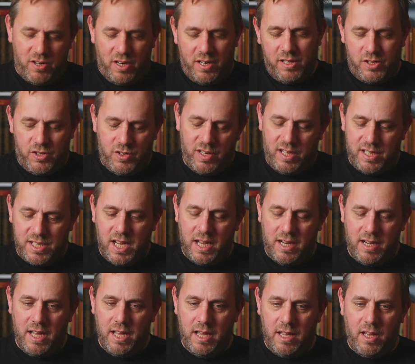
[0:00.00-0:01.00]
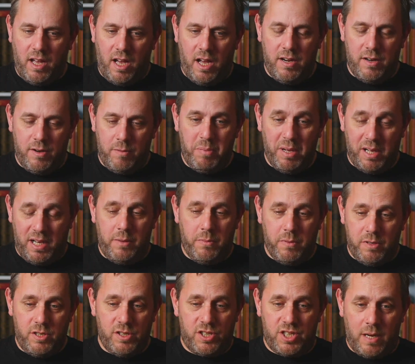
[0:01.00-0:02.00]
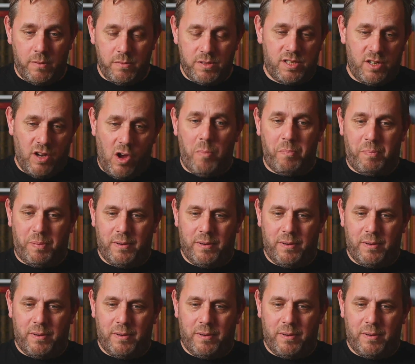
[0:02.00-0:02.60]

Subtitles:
drill a technique, and Billy would just shout "stop,"